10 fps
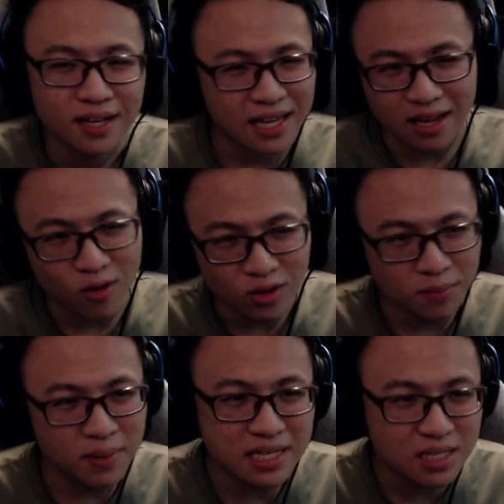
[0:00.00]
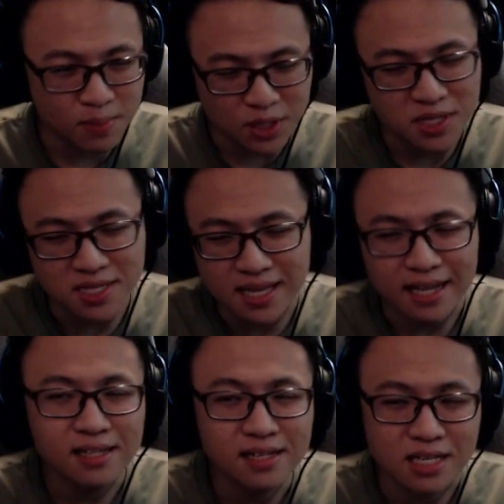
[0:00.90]
get all the base pictures
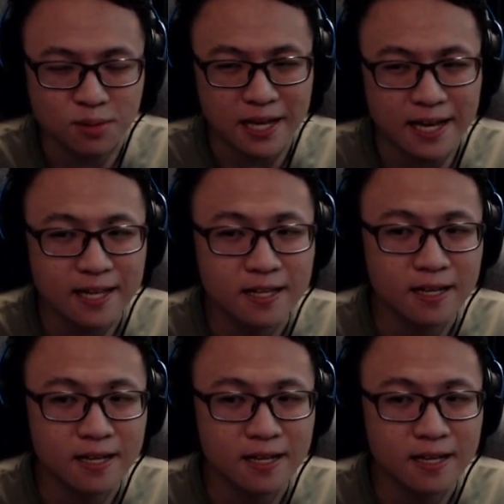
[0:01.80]
done, is that